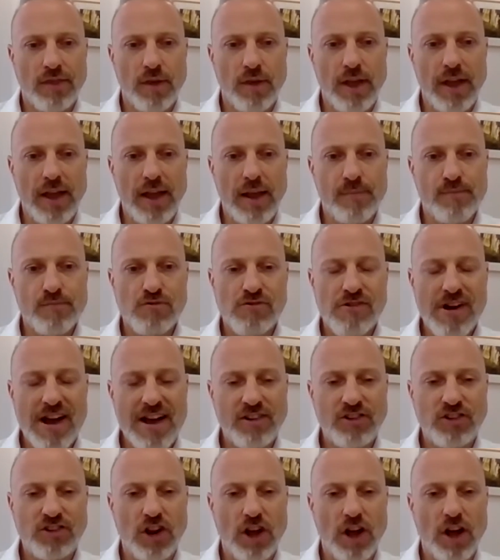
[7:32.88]
the
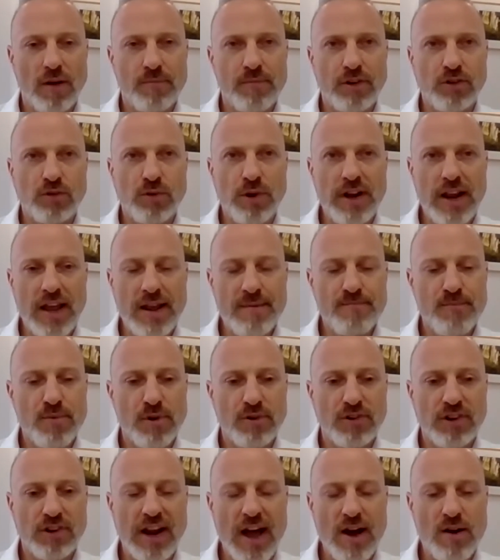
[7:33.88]
pressure between
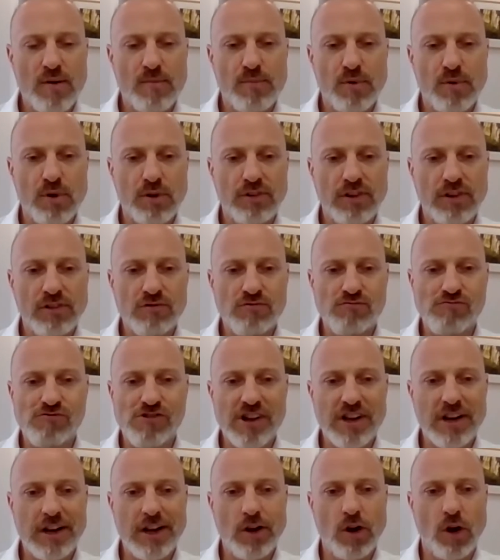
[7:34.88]
input and output is
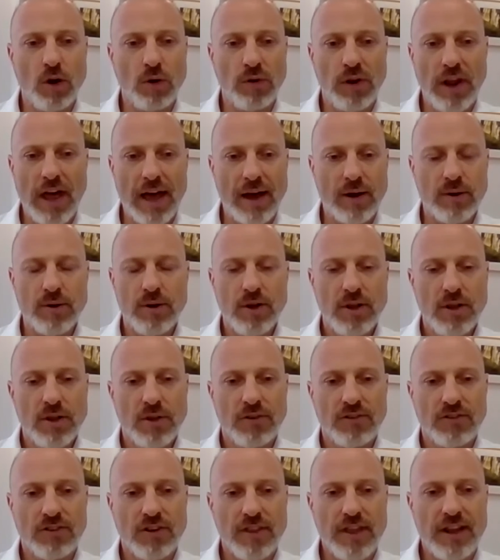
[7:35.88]
really on now.
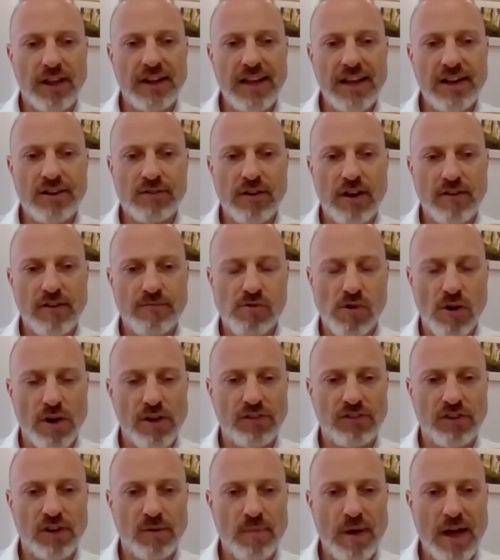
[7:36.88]
So yeah. they need to have
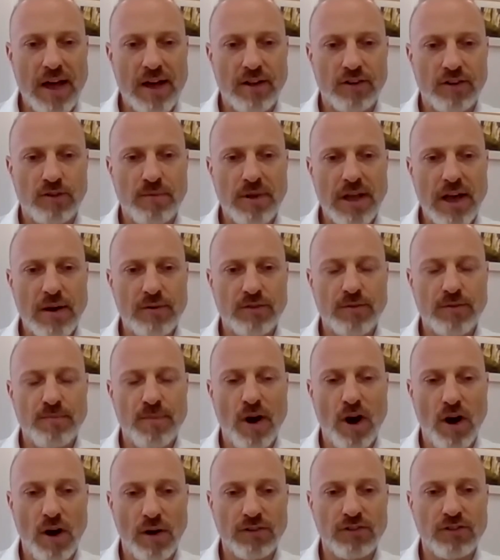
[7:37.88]
pricing power to be able to
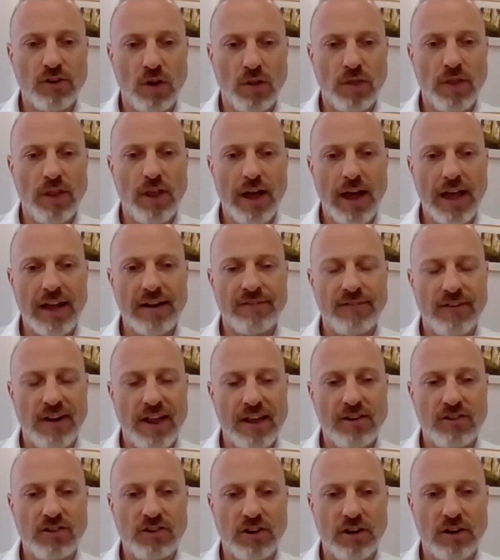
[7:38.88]
pass on that
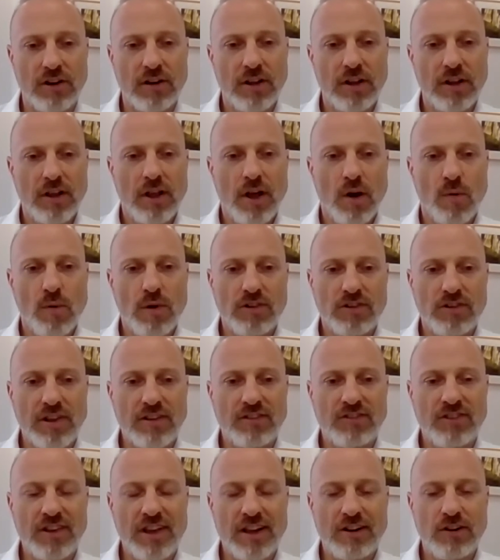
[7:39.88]
inflation, which
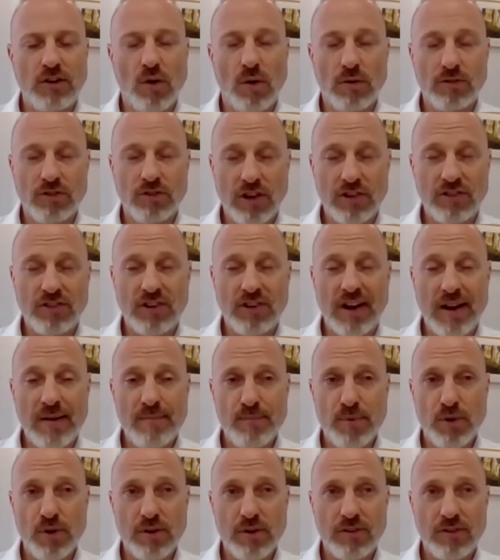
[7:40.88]
they're seeing not just in
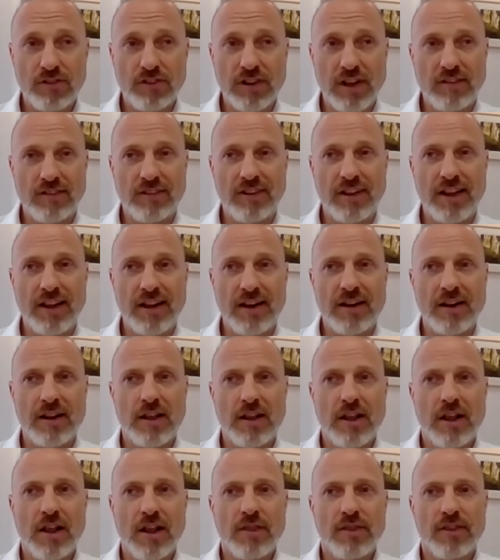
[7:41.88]
inputs, it's in
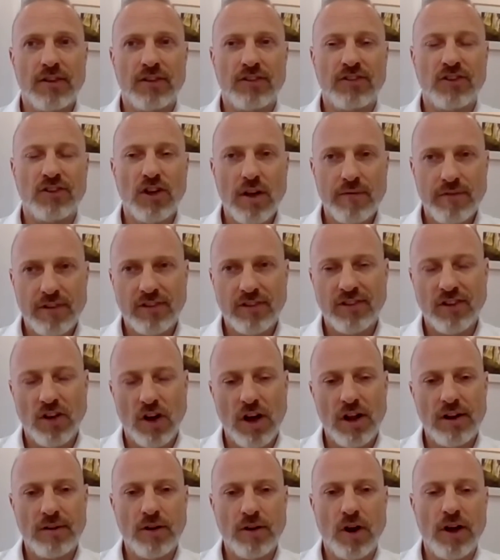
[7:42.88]
the service
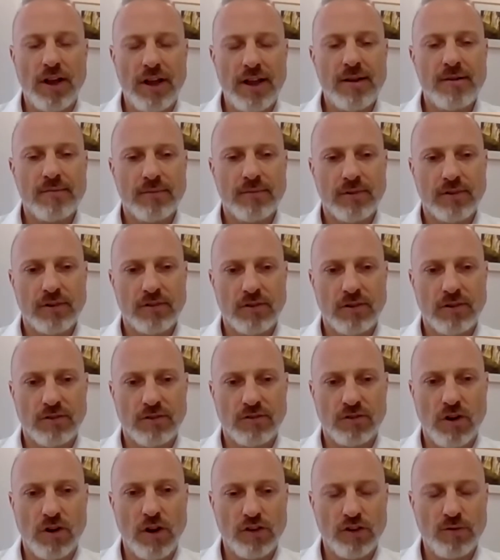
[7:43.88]
side, i.e.,
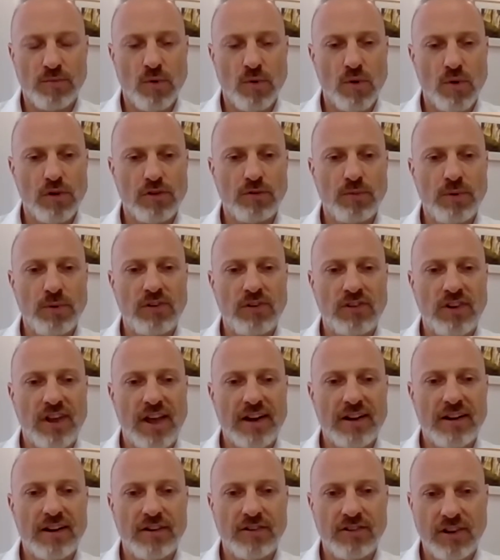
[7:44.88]
transport, as we
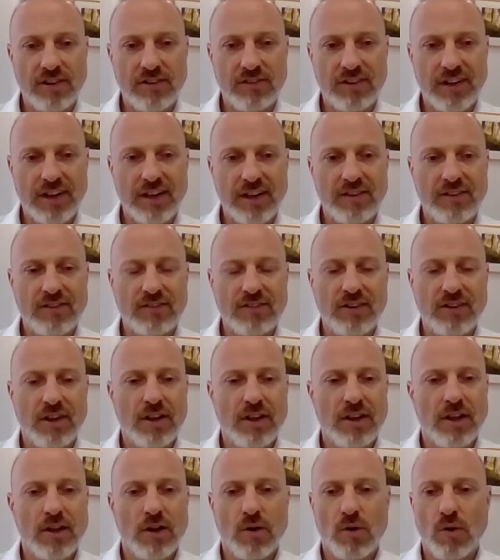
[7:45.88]
said, logistics,
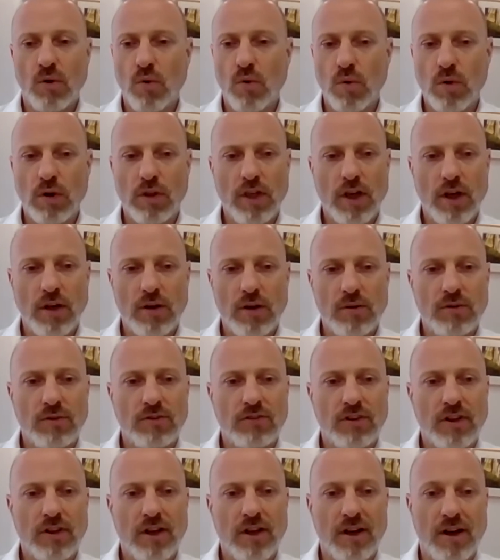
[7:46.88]
all of
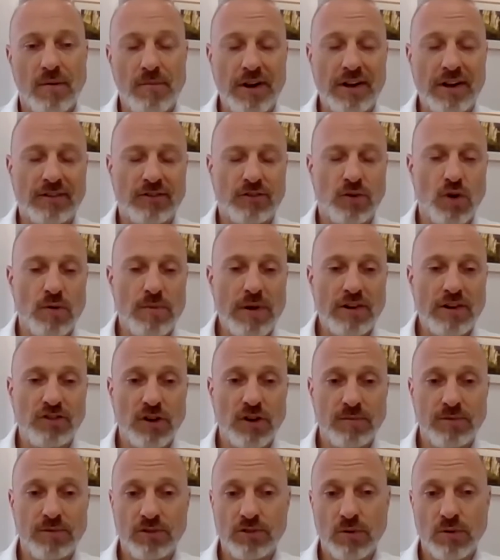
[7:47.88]
those. Uh, I mean, talk about
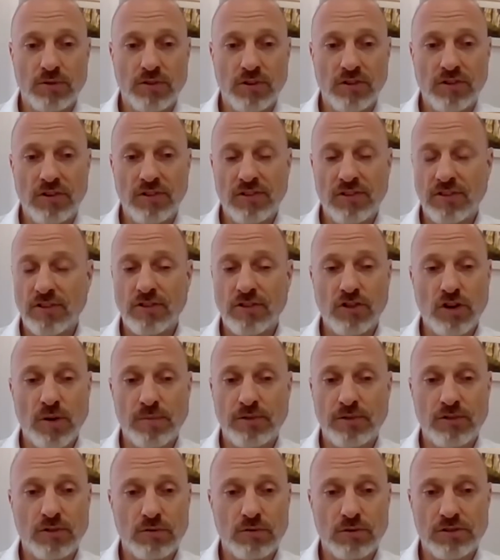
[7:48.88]
job shortages. There's a
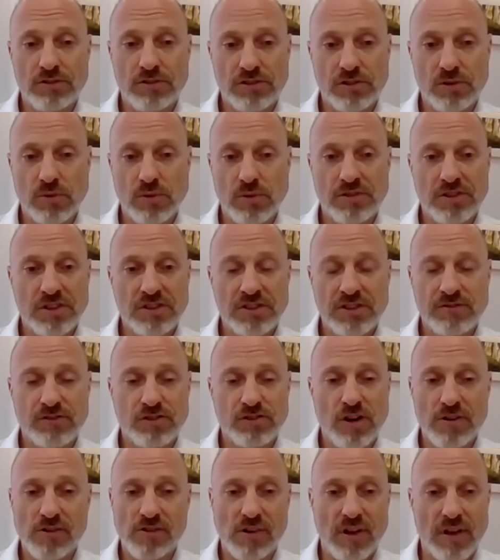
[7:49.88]
job shortage of
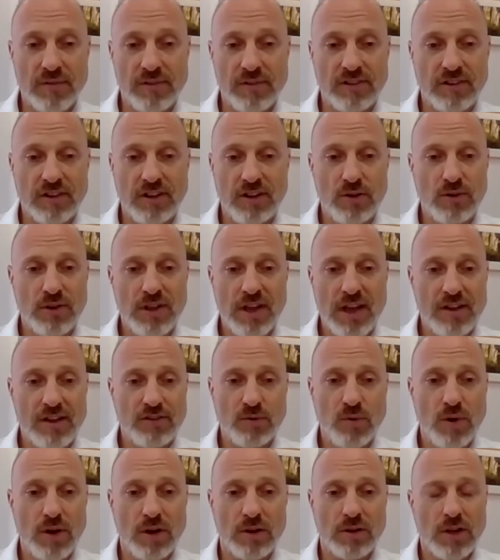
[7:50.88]
truck drivers in the UK
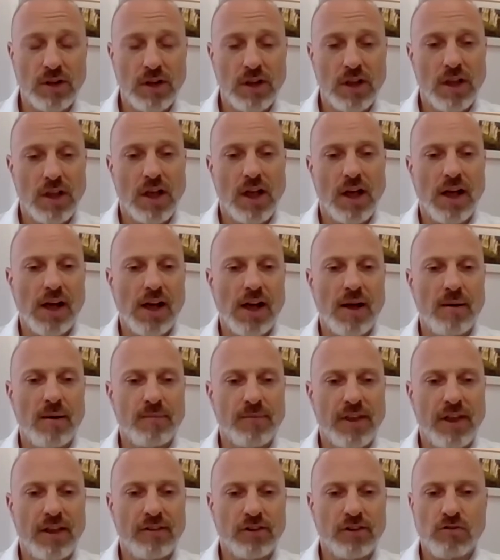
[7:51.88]
as well. Yeah,
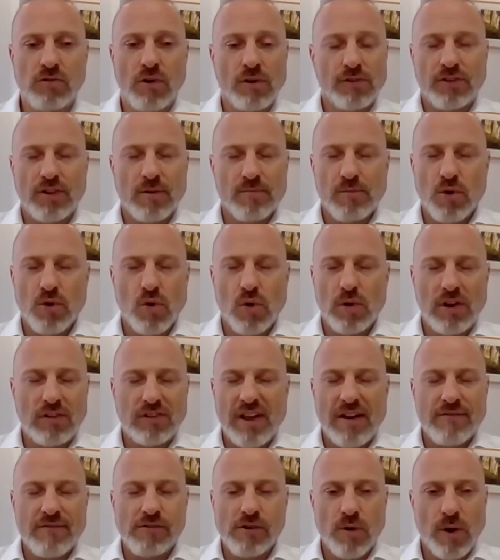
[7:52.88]
um, it's across the board.
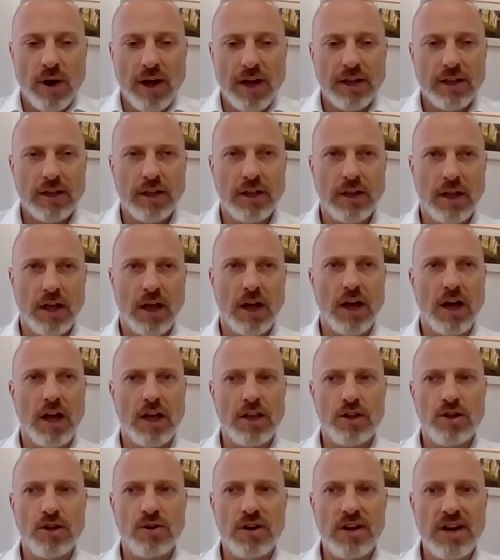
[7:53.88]
It's everywhere. Uh,
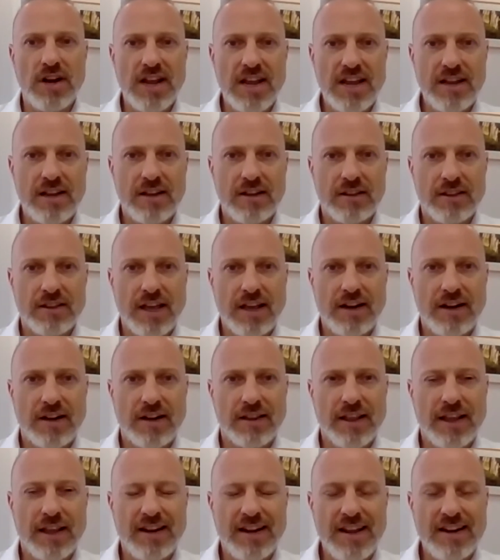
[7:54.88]
you need they
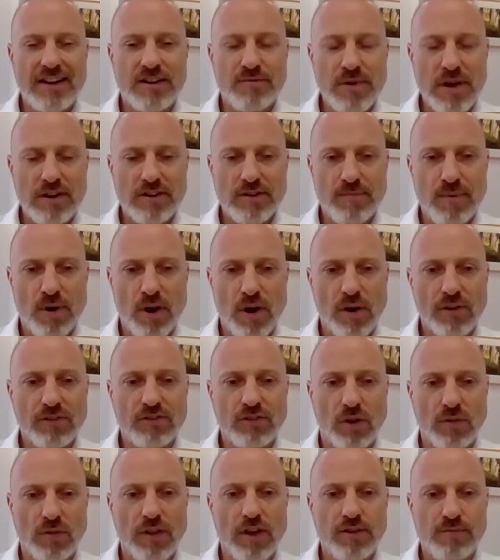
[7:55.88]
they need to be able to
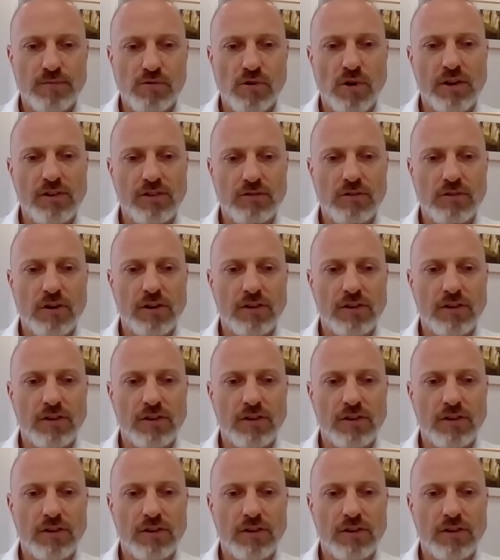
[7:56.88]
pass on those price